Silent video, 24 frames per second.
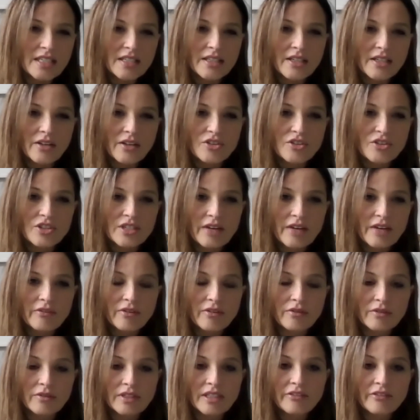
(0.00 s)
You know, just never
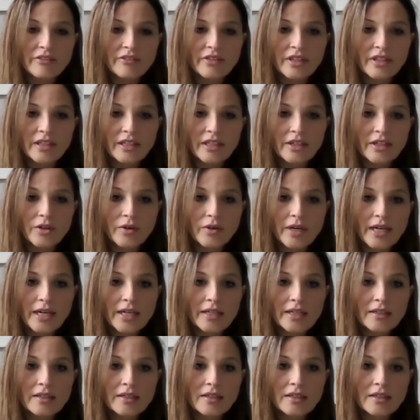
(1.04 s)
really feeling great.